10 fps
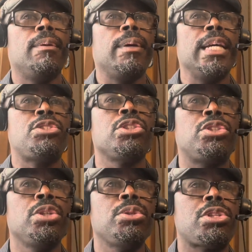
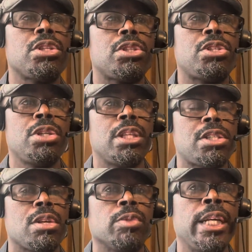introduced to
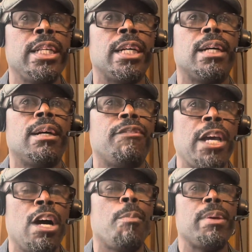this arena of
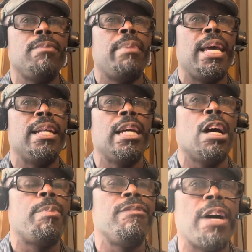helping men,
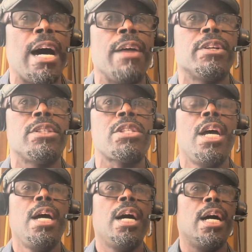helping fathers
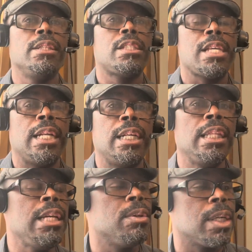understand their
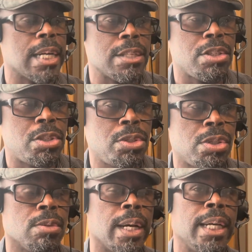legal and
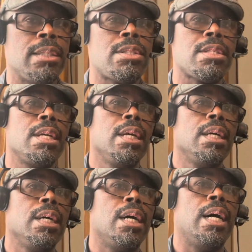constitutional rights,
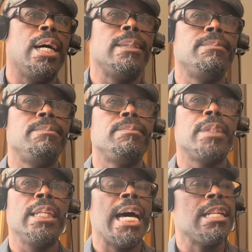a
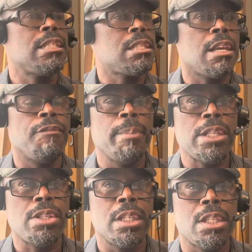lot of this
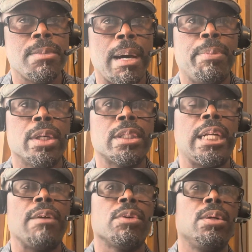information is in my book that
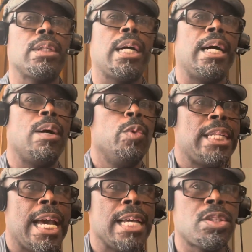I wrote, When
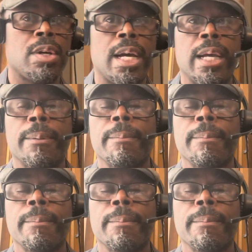Dads Cry.